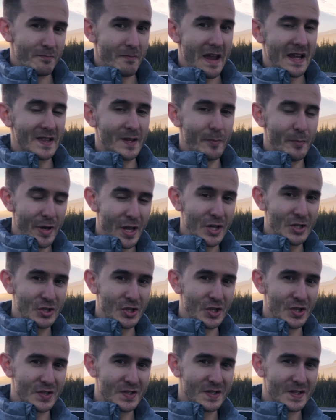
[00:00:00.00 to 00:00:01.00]
make the
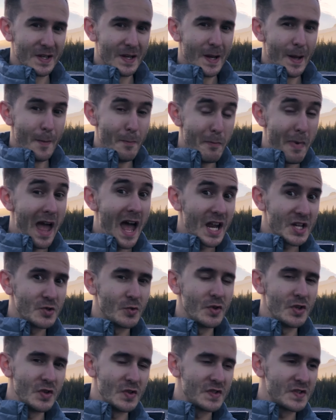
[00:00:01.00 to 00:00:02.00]
pictures match
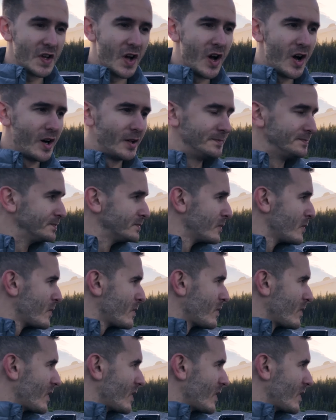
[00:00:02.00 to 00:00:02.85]
what you saw. And